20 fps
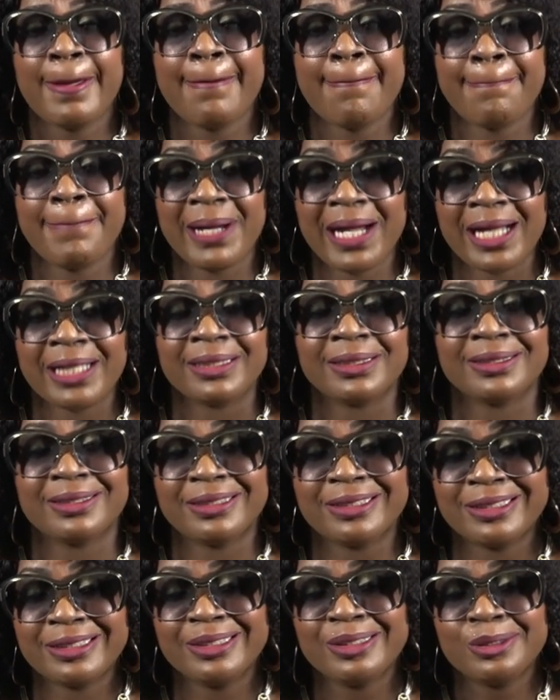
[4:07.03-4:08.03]
But
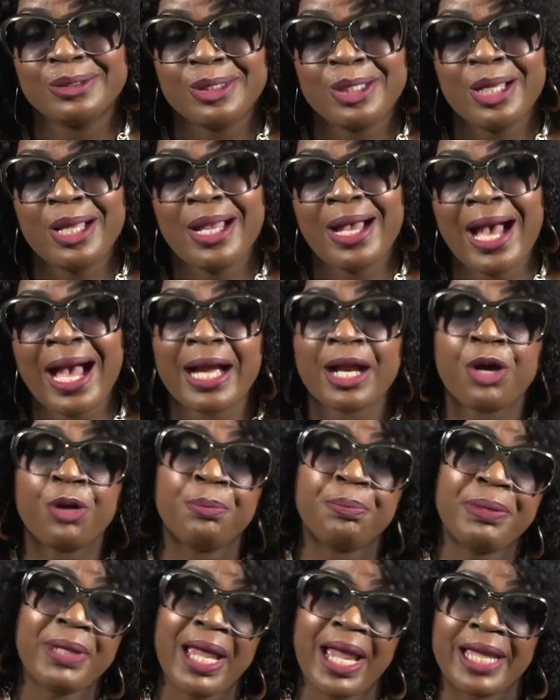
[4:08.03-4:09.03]
I
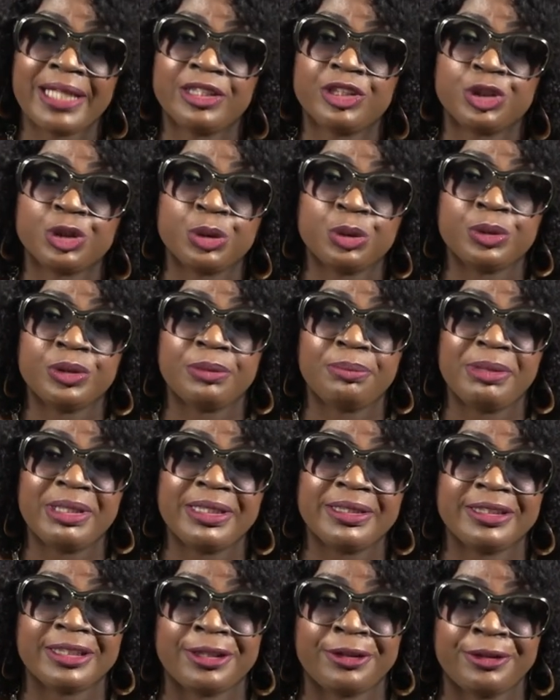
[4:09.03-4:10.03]
compare it to the
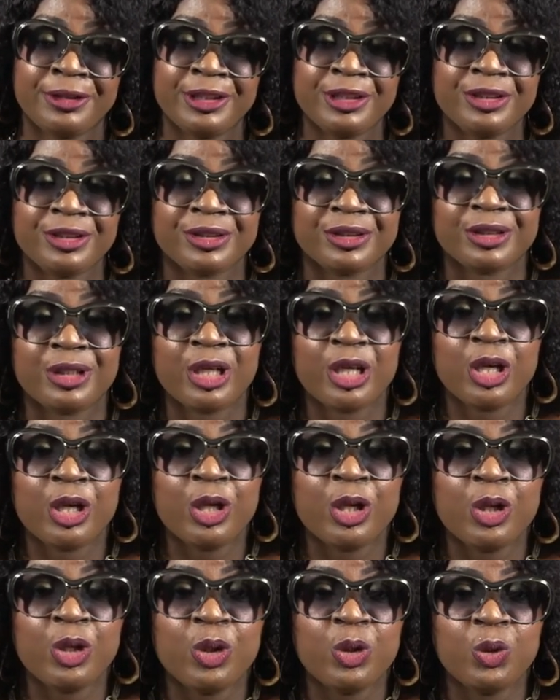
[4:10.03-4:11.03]
militaries
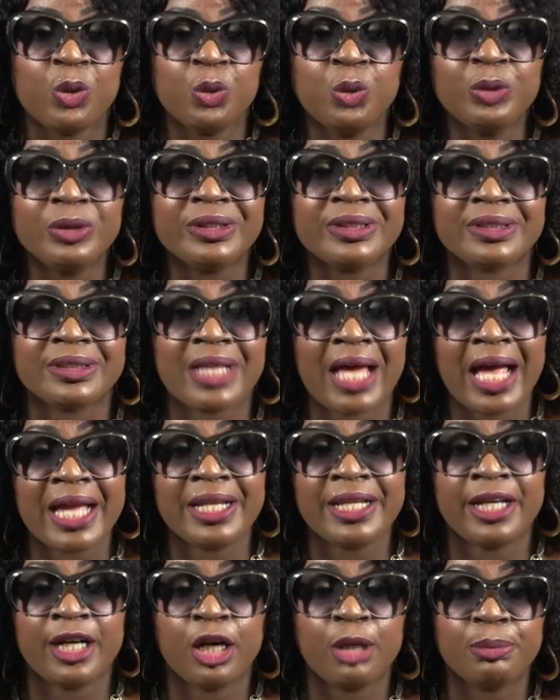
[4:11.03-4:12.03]
who
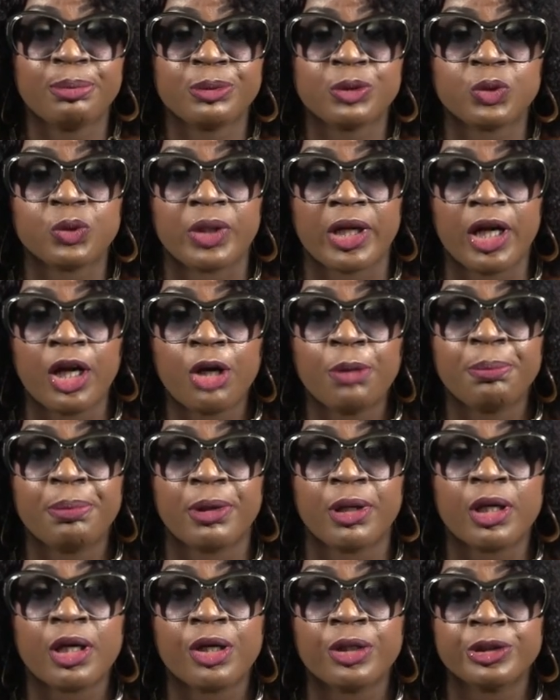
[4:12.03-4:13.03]
sign up to help
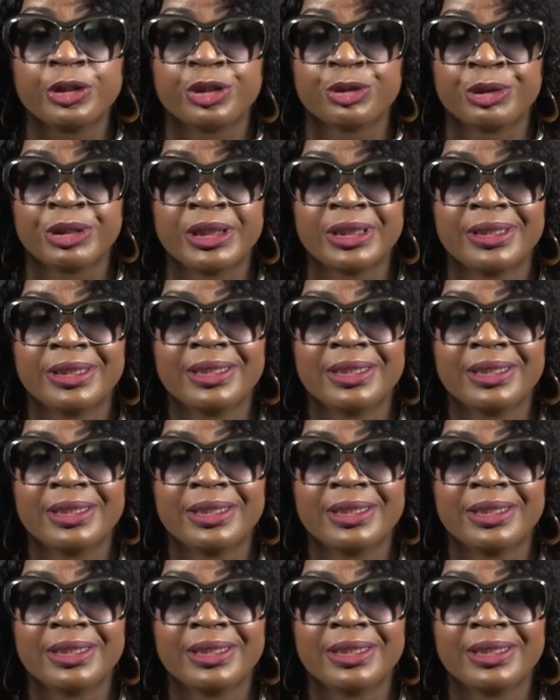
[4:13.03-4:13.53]
a country.